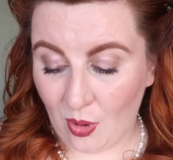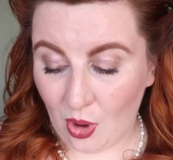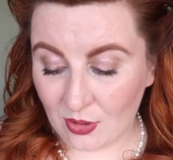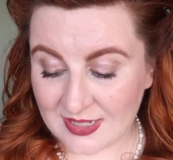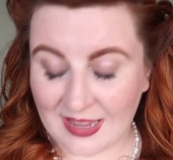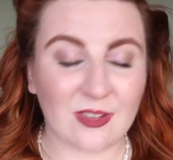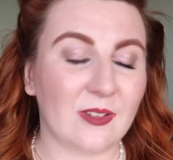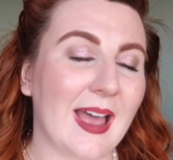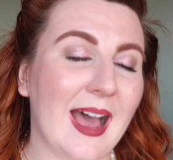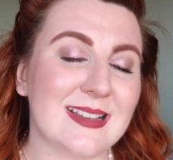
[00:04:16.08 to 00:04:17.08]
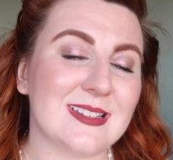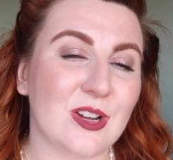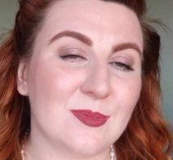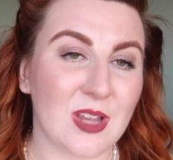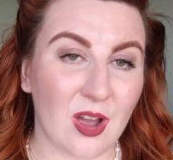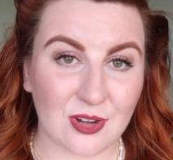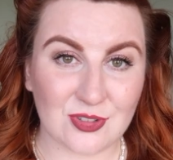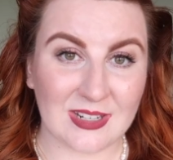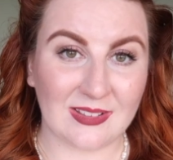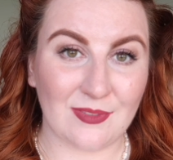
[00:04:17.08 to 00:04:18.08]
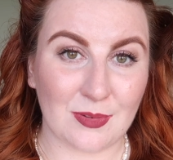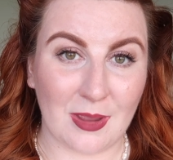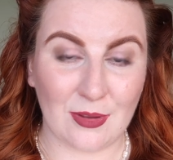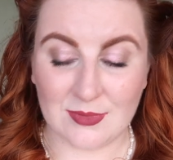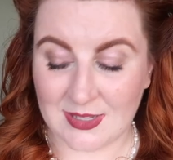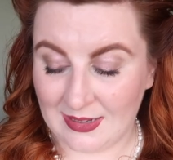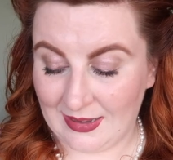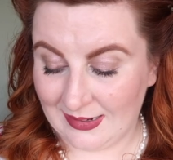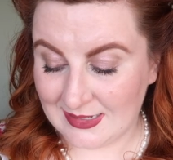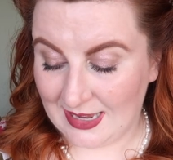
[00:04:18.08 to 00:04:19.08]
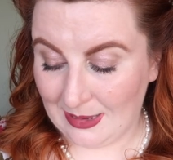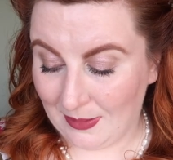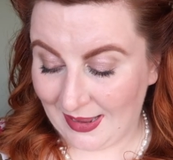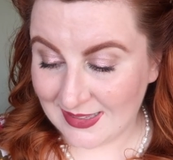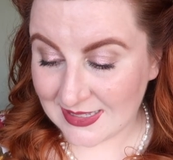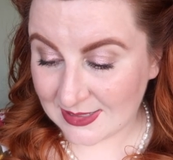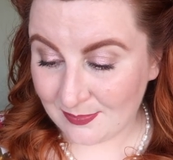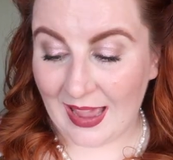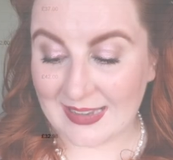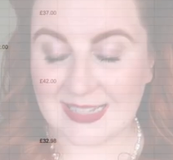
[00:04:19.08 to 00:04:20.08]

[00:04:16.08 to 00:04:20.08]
altogether that added up to £111.98. I